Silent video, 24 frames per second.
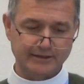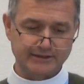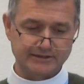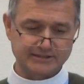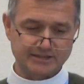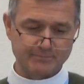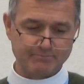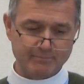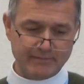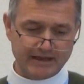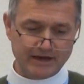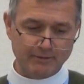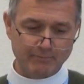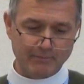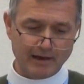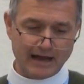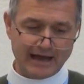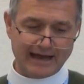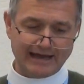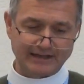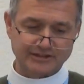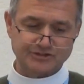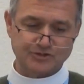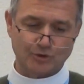to
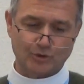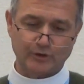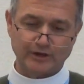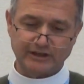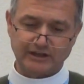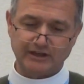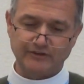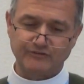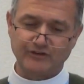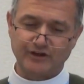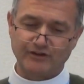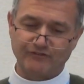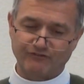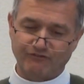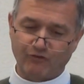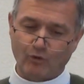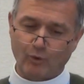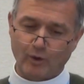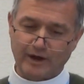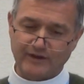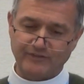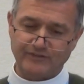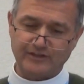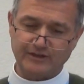minimize or even
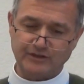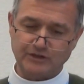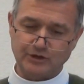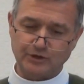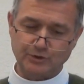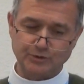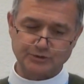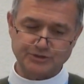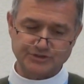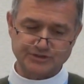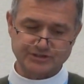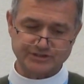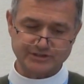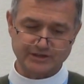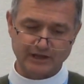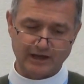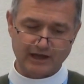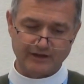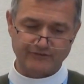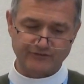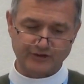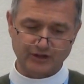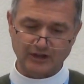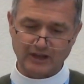avoid the use
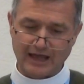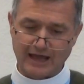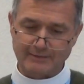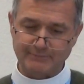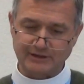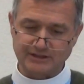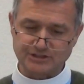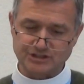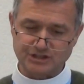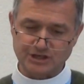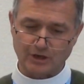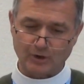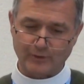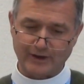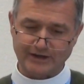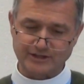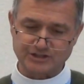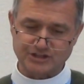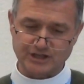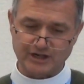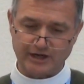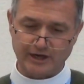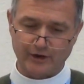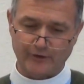of climate
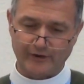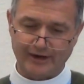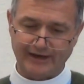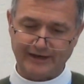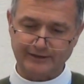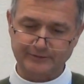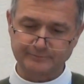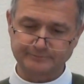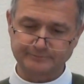geoengineering.